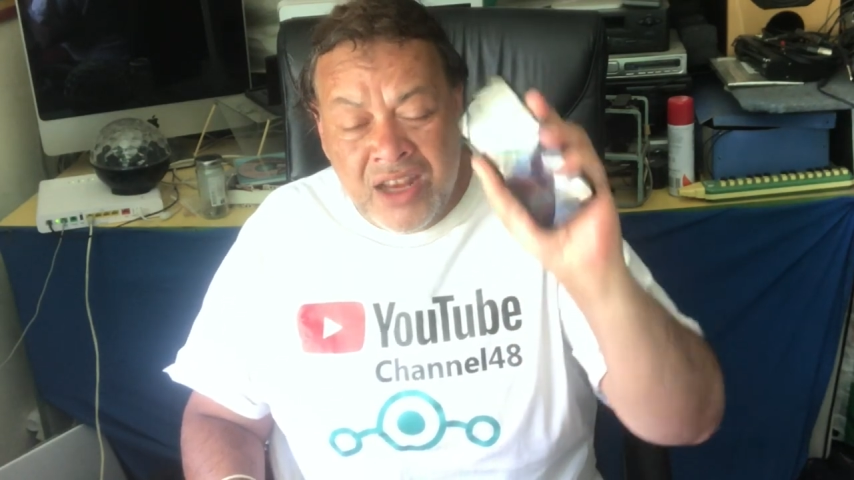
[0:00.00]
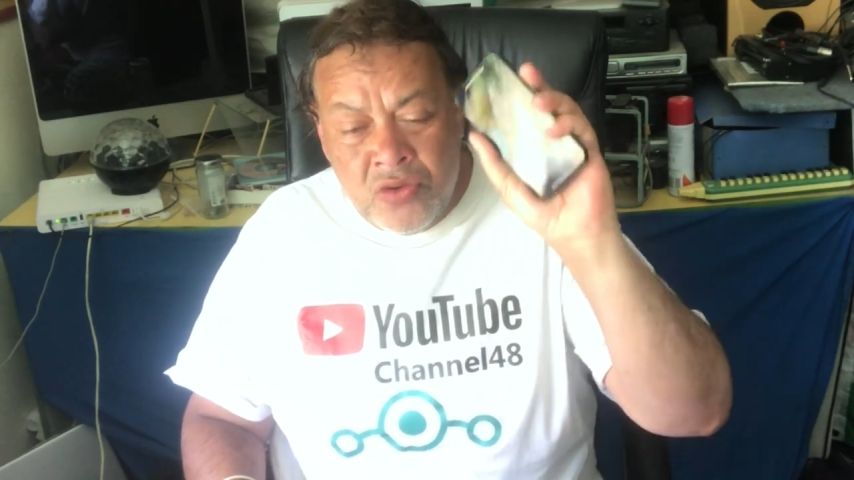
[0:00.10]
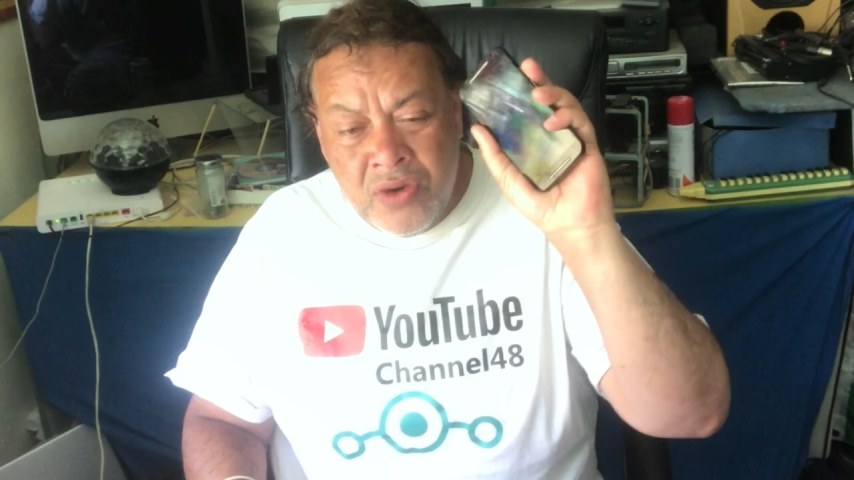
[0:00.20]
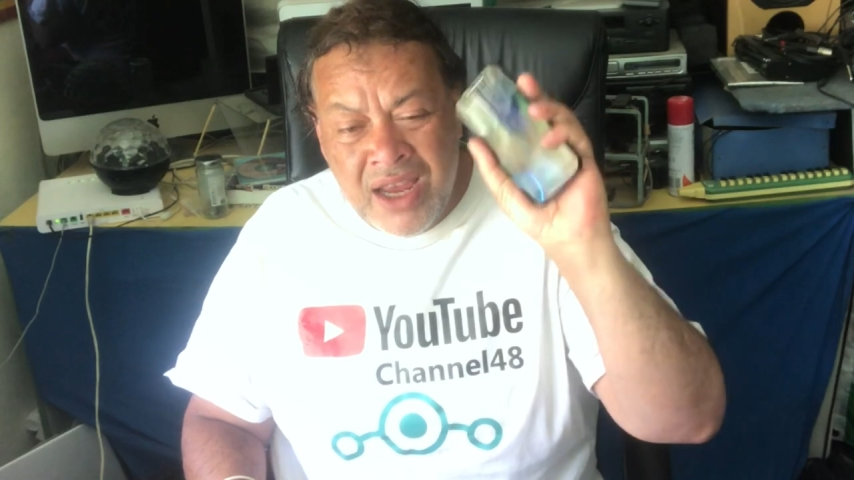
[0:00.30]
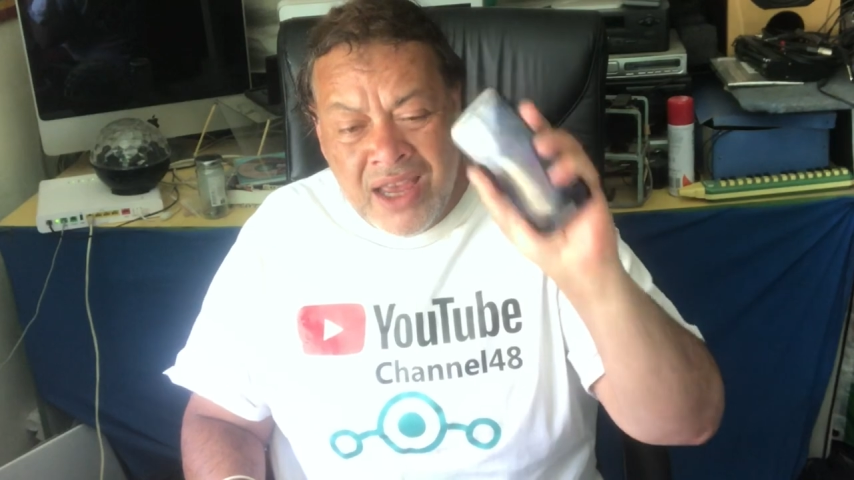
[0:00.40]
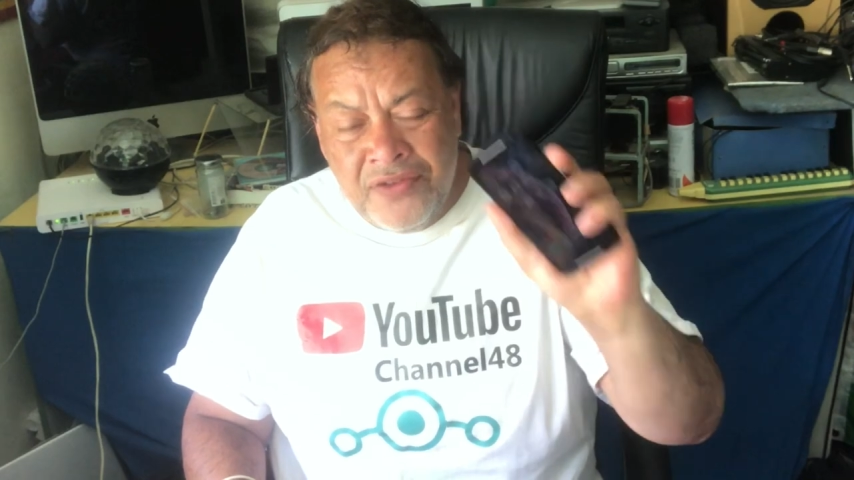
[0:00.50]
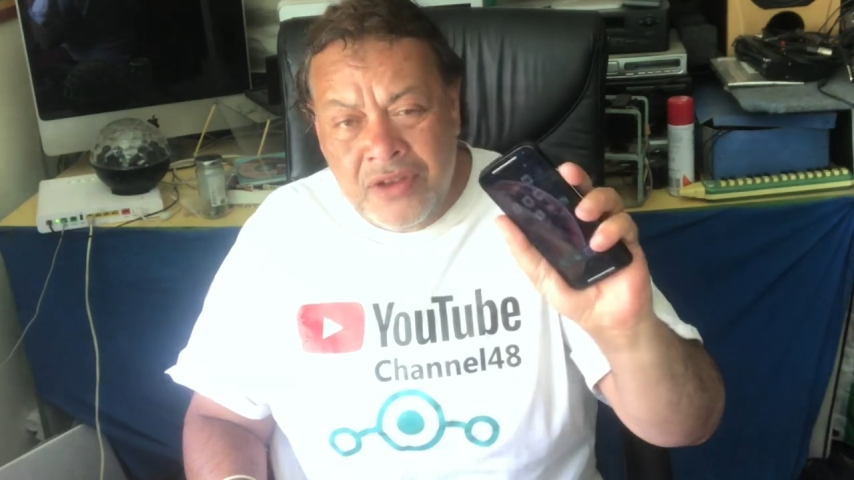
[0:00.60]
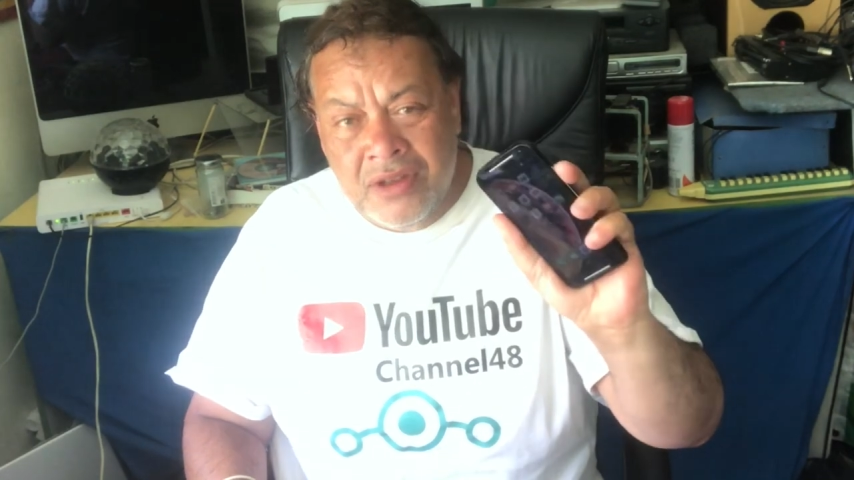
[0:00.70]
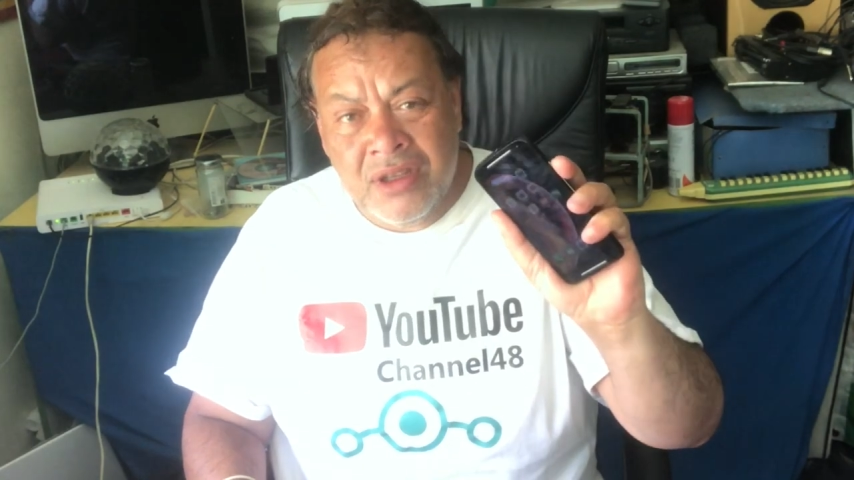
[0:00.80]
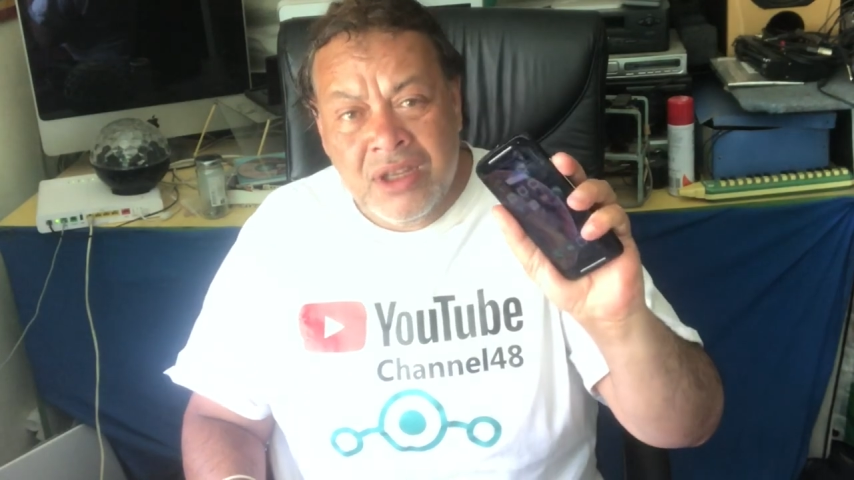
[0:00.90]
and
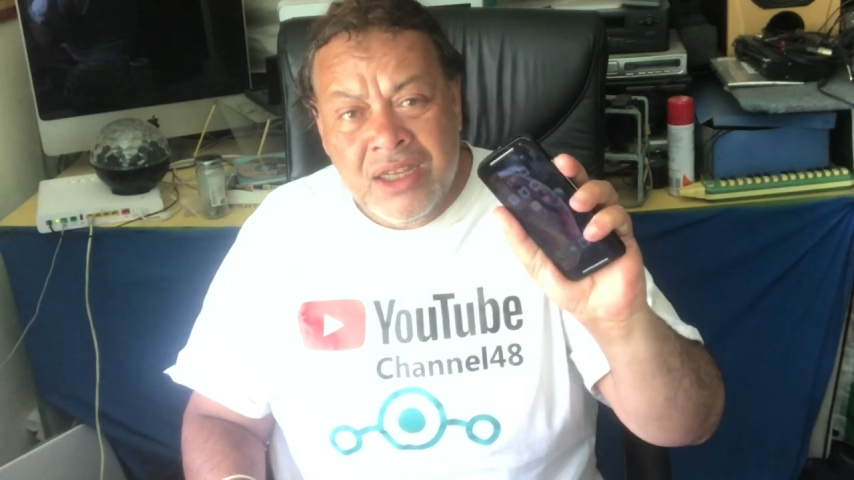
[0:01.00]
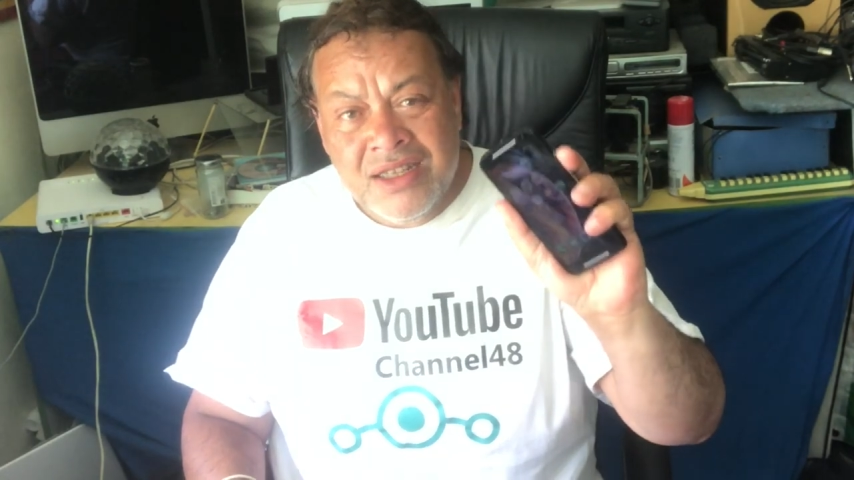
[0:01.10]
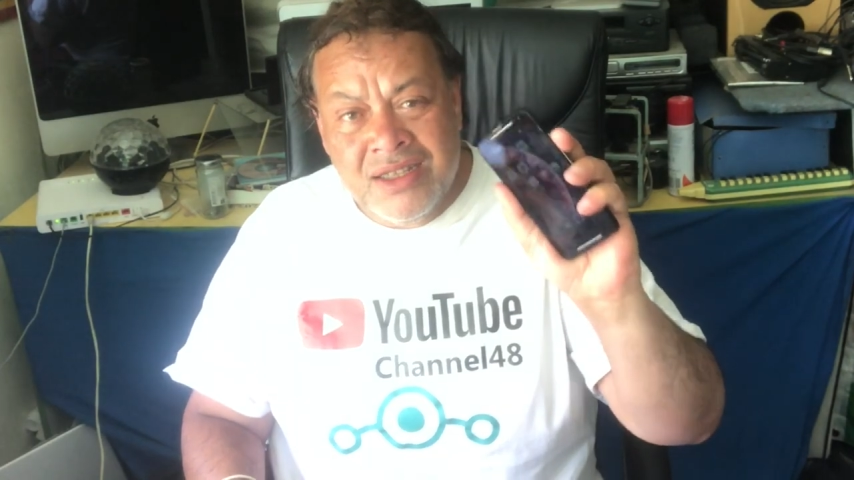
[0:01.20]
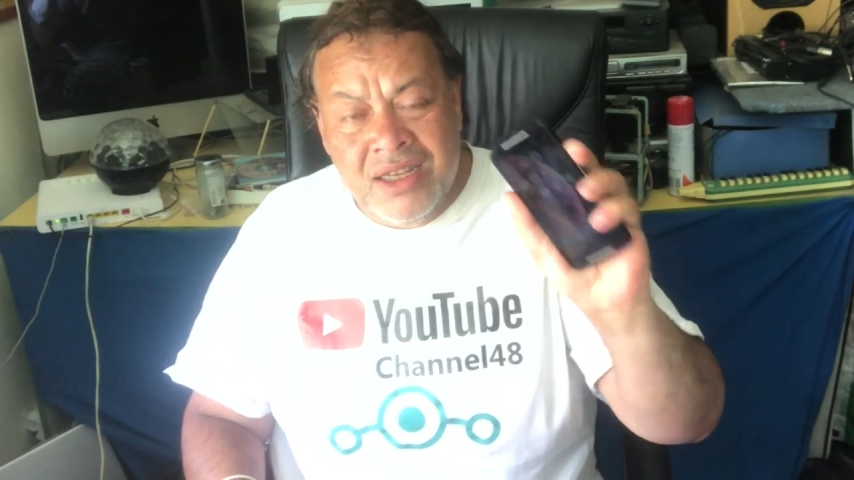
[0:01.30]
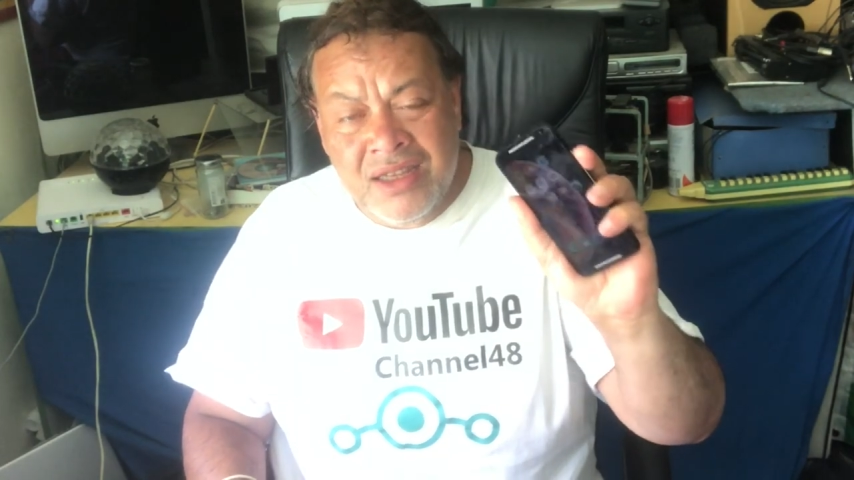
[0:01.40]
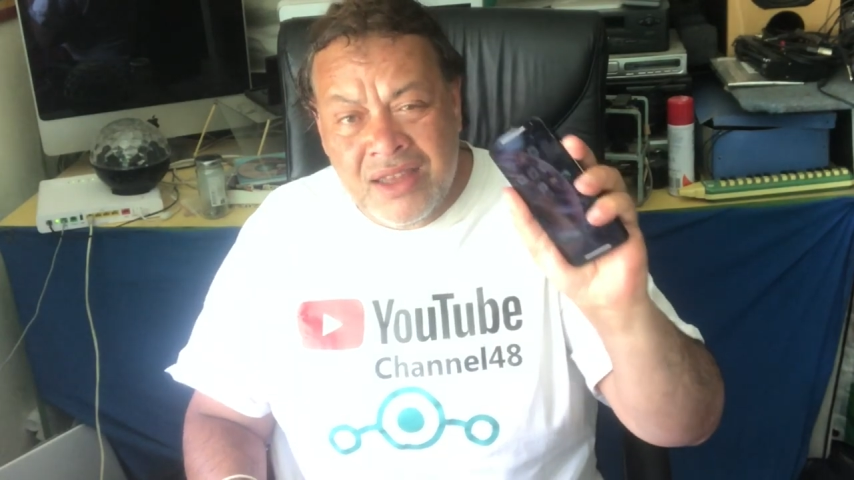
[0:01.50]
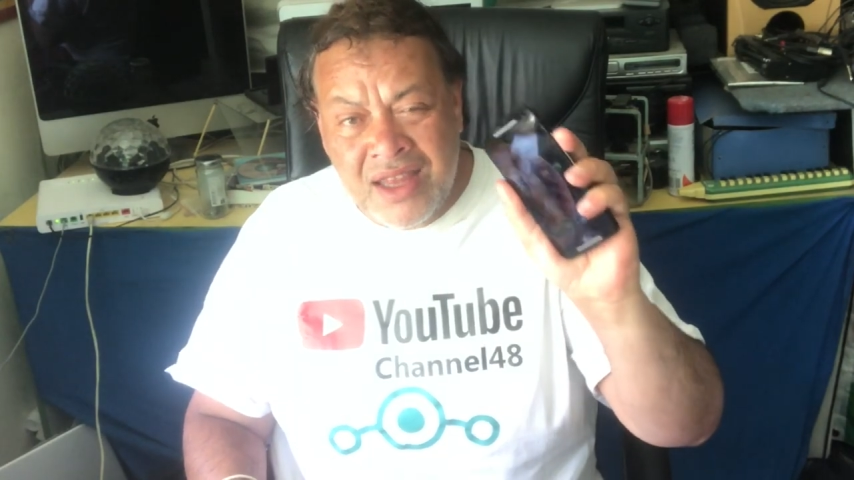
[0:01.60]
whoever say